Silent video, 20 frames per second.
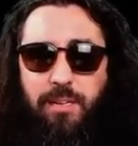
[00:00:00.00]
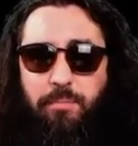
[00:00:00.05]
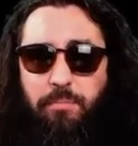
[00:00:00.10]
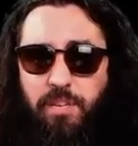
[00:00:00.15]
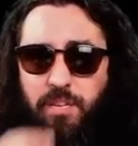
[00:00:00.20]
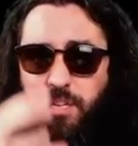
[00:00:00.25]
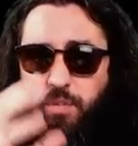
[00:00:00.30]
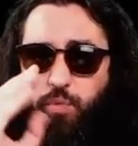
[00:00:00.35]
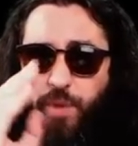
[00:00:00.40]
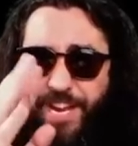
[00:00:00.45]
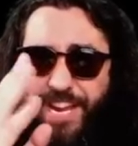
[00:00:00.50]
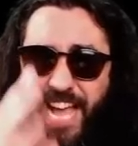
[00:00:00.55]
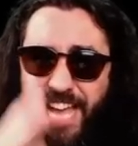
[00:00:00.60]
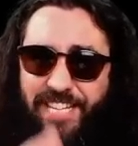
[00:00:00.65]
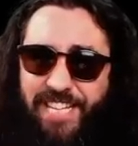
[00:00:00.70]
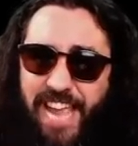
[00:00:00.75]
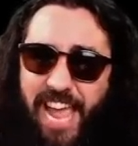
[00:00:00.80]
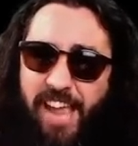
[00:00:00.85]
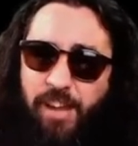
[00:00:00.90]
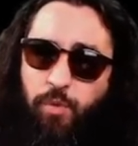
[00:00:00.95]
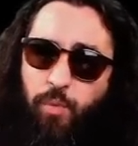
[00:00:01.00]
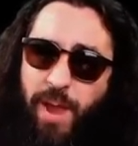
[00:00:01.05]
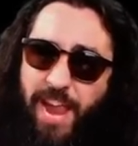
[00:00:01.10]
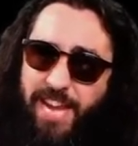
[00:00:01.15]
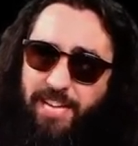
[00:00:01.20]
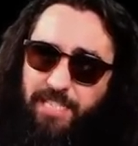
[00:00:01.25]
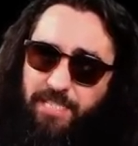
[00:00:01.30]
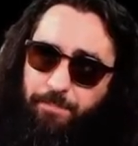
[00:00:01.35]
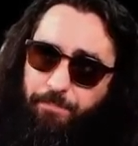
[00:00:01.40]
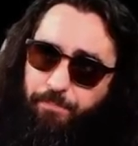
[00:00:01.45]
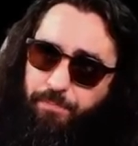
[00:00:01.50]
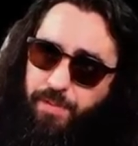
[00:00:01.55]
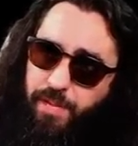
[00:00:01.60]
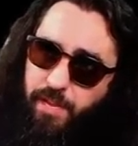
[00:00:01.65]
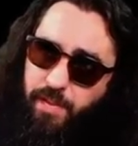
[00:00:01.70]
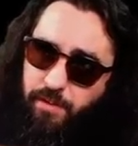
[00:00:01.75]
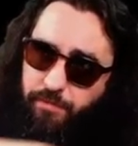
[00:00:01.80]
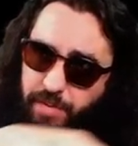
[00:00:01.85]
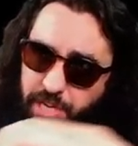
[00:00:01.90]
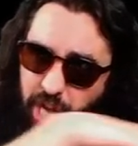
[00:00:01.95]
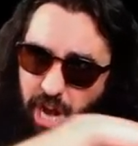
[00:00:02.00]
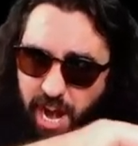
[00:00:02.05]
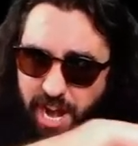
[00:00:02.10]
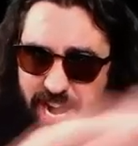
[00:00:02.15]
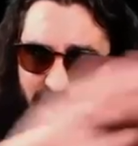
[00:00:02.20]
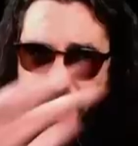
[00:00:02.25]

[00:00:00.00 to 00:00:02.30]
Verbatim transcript: Because we got the 8 wins. And if you turn